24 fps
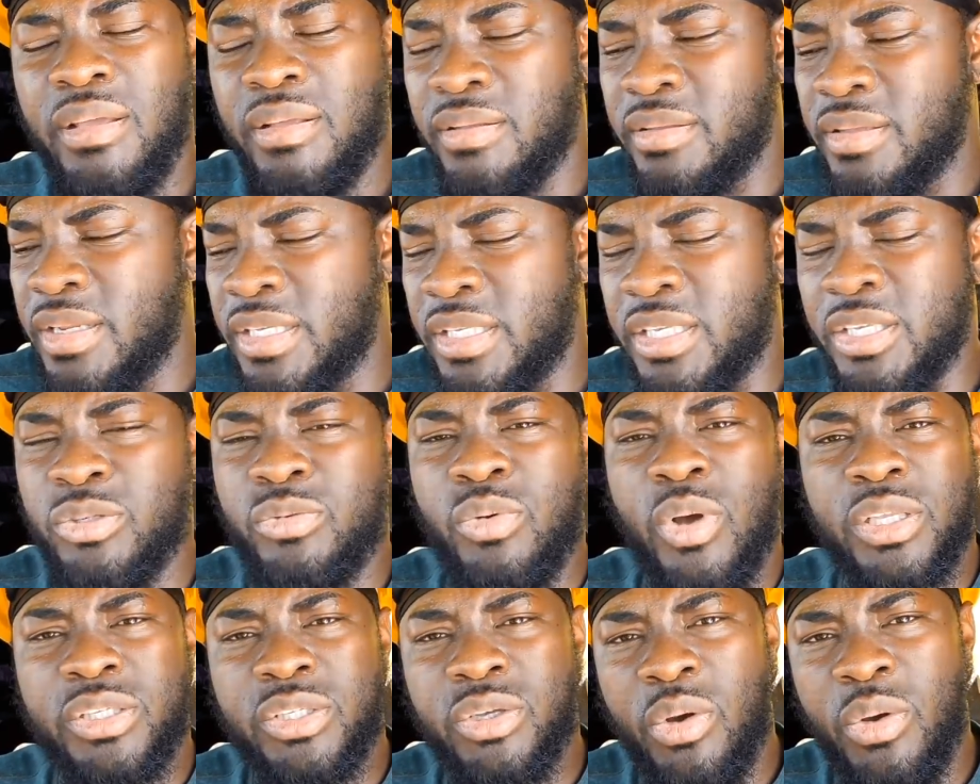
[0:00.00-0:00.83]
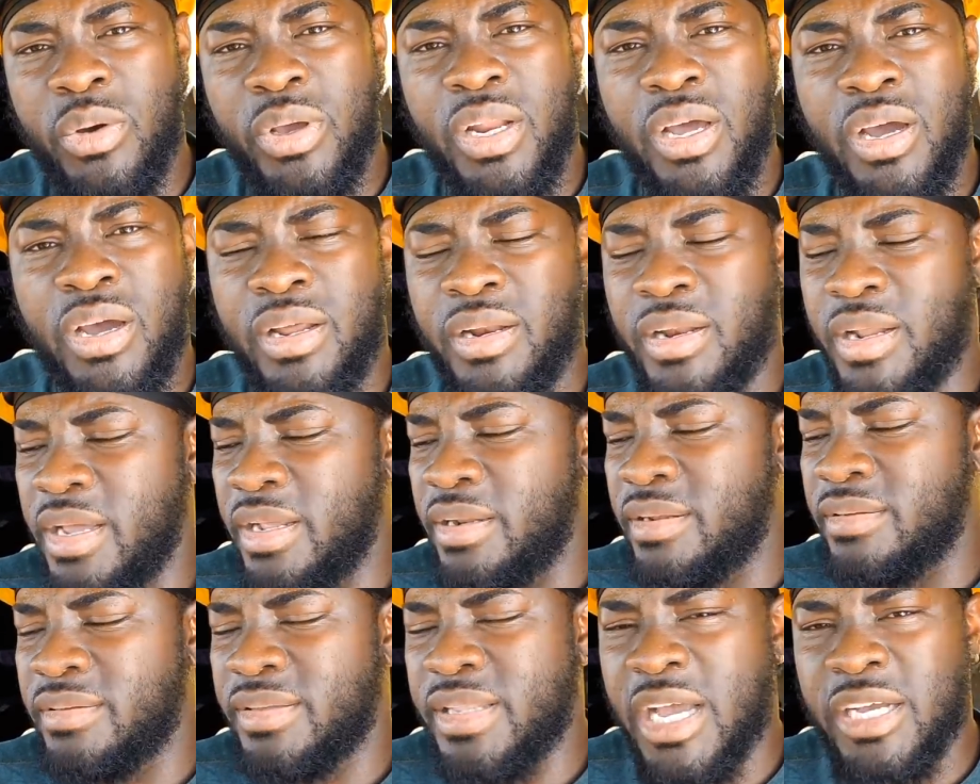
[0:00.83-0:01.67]
this is what's going on
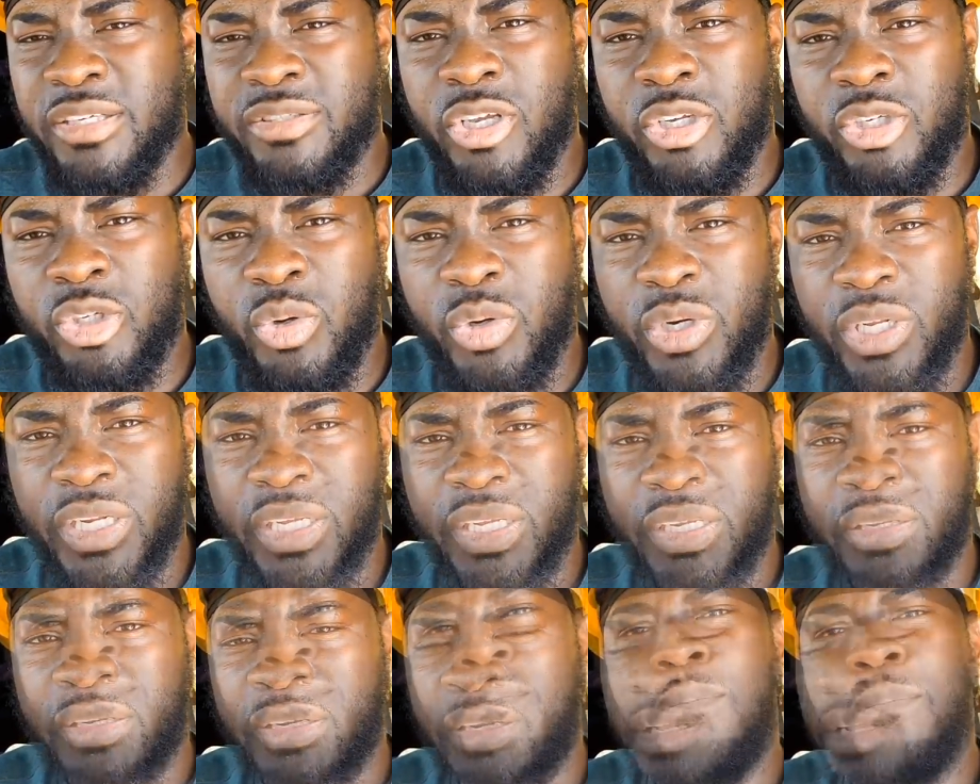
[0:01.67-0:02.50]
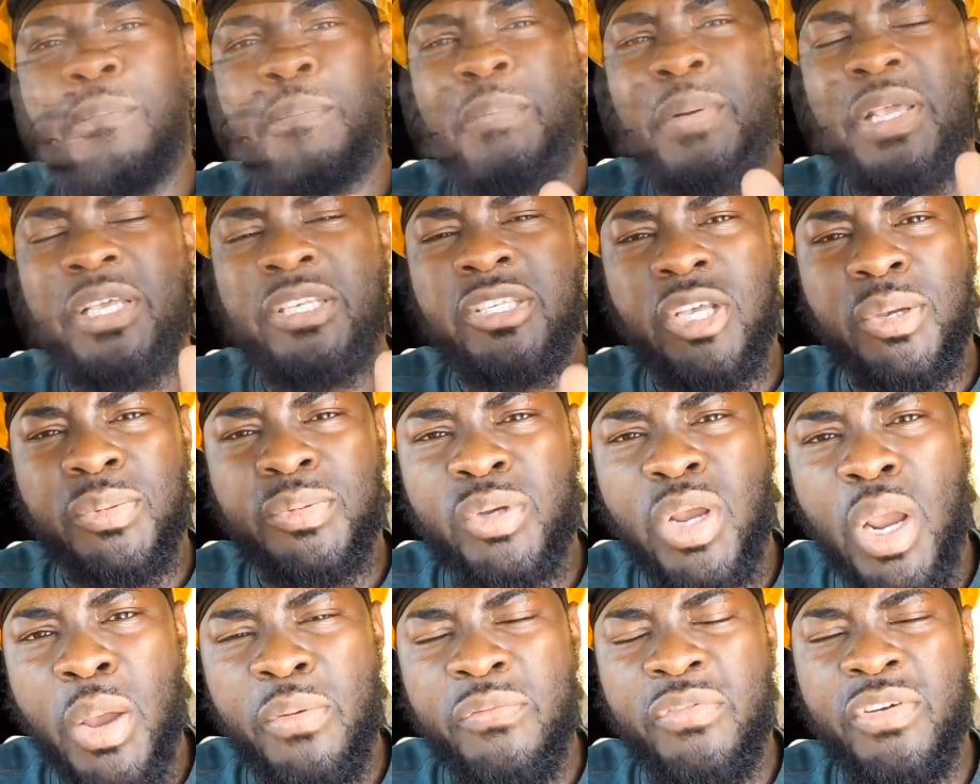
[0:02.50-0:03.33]
and thanks for tuning in please
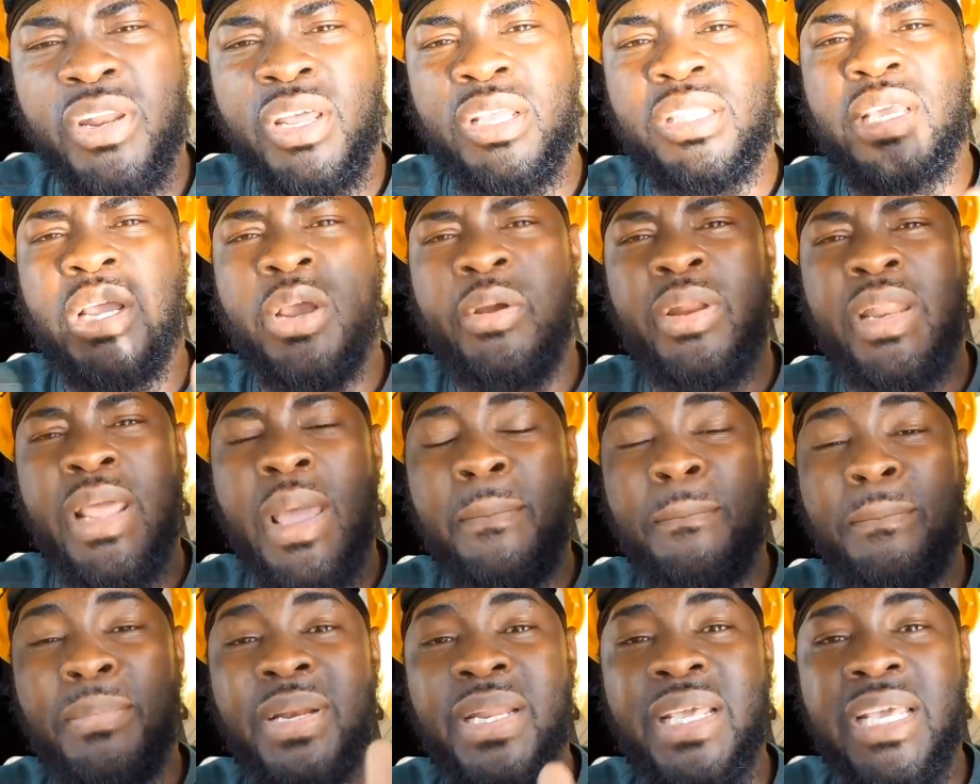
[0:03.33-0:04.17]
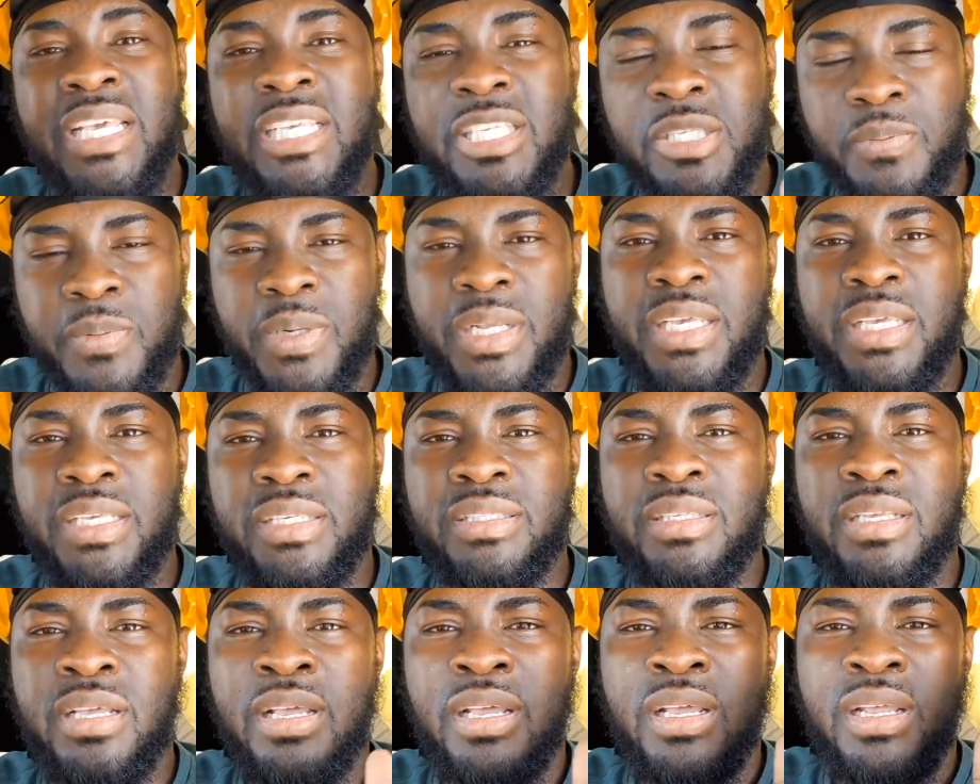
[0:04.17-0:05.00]
subscribe if you're not already and please
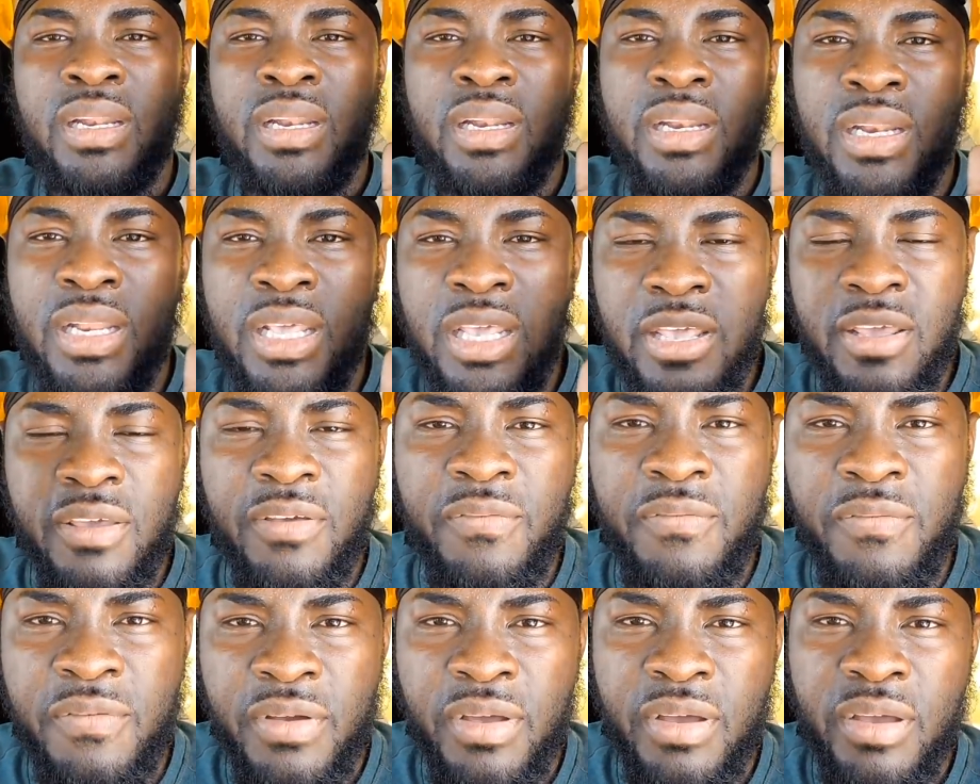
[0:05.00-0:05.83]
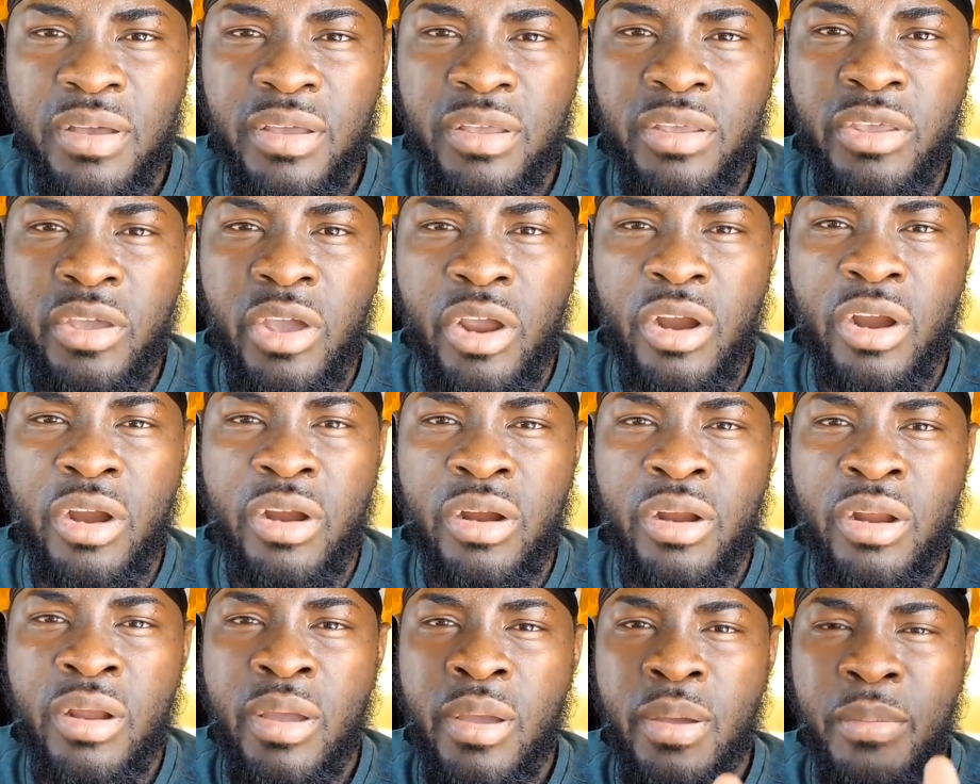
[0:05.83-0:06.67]
please leave
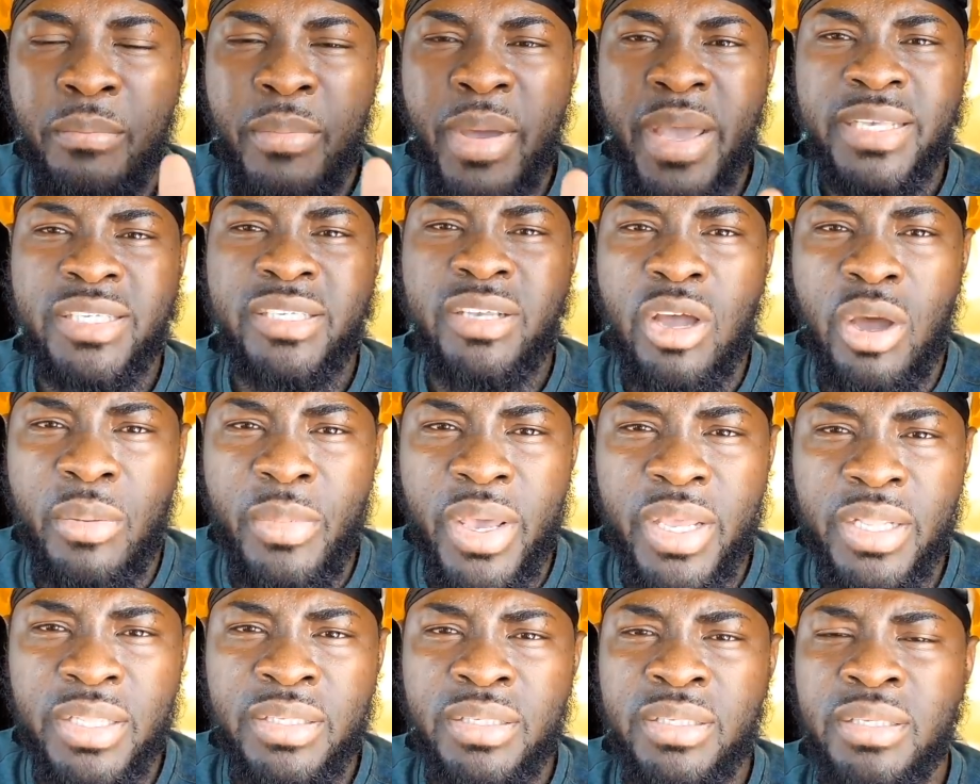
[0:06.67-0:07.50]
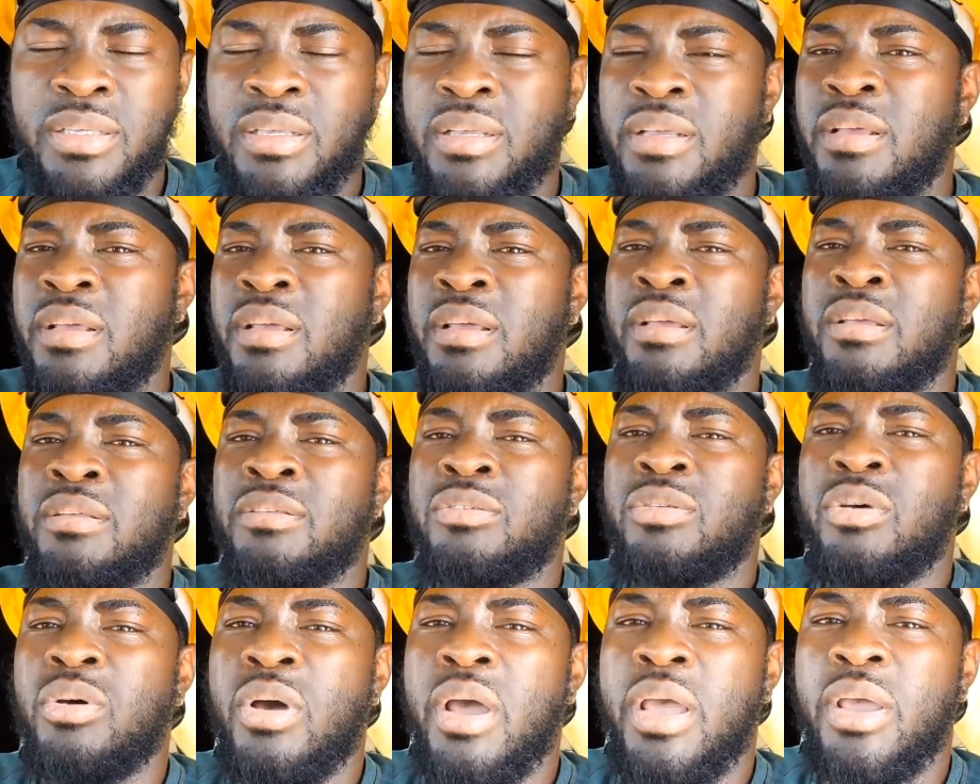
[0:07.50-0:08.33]
your best comments
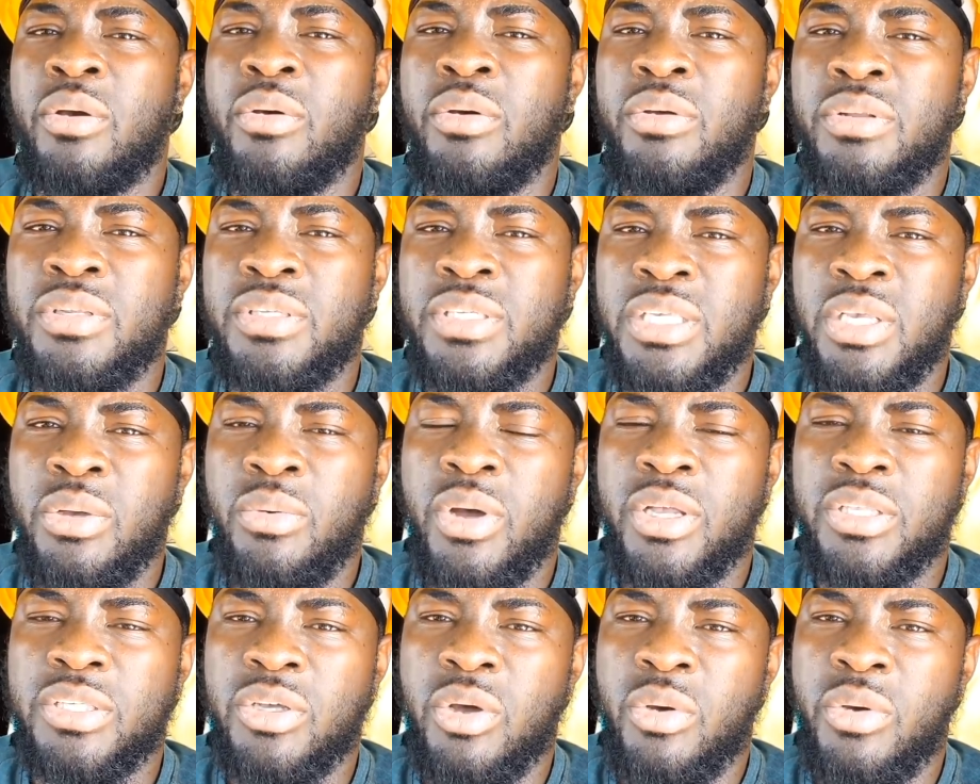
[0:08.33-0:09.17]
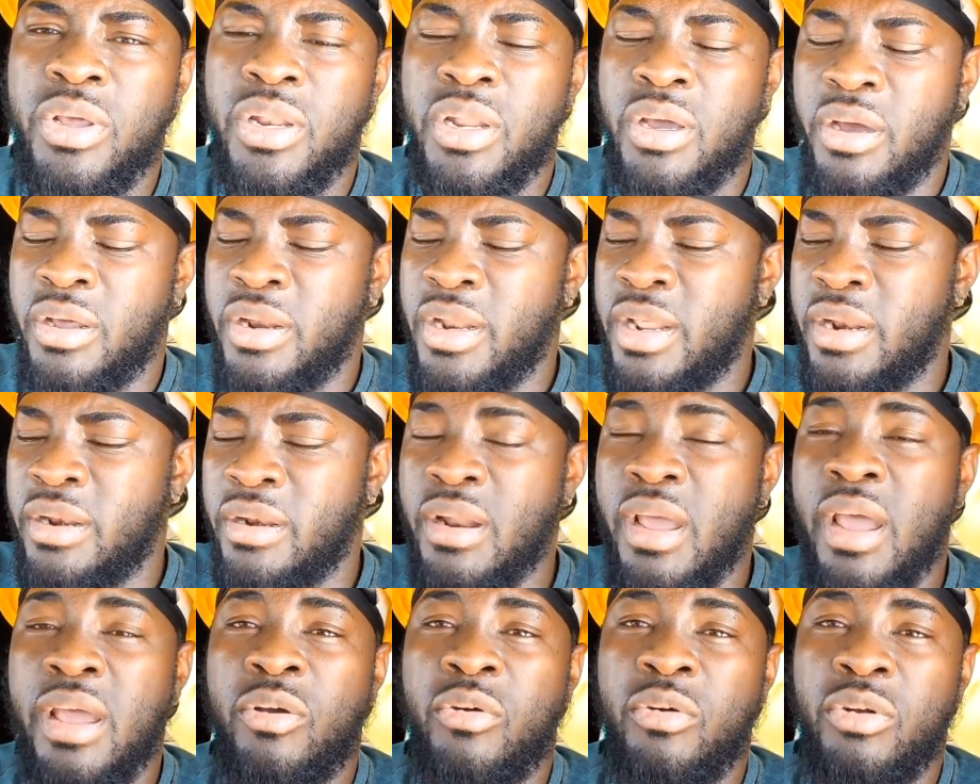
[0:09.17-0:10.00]
so I could see what's going on
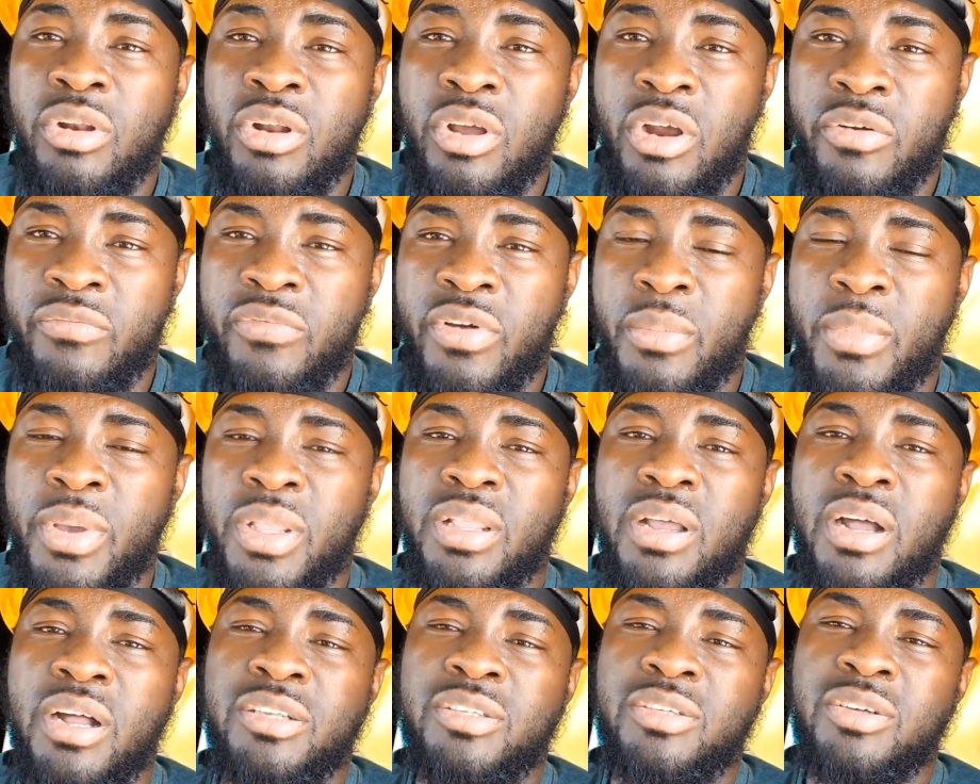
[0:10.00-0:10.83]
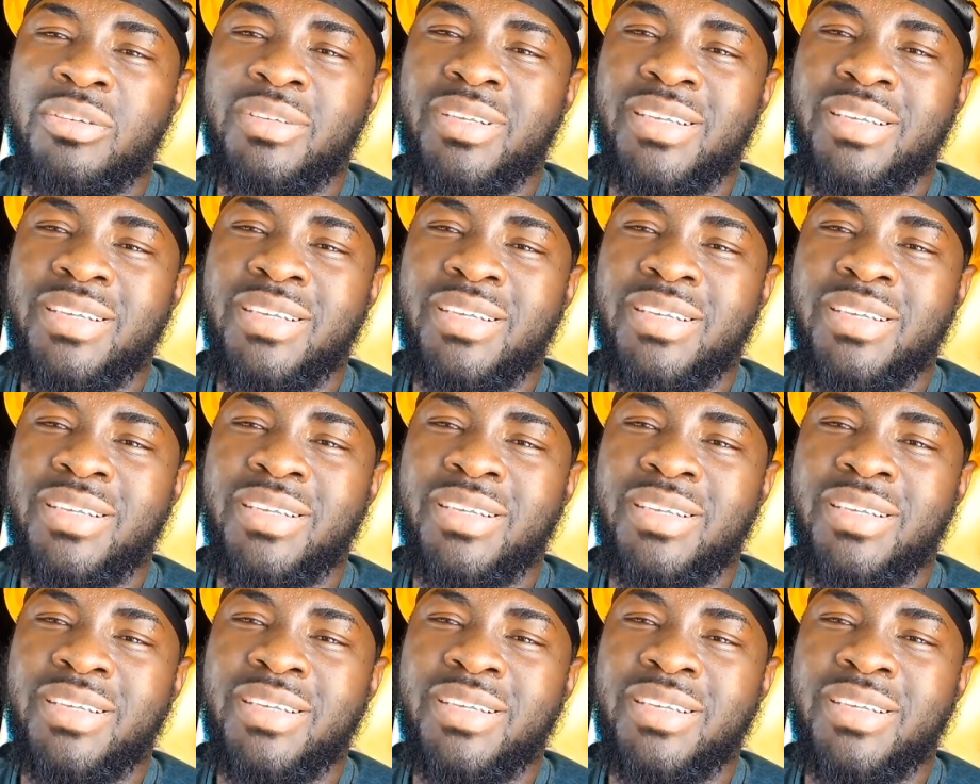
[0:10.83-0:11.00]
and I could learn from it also.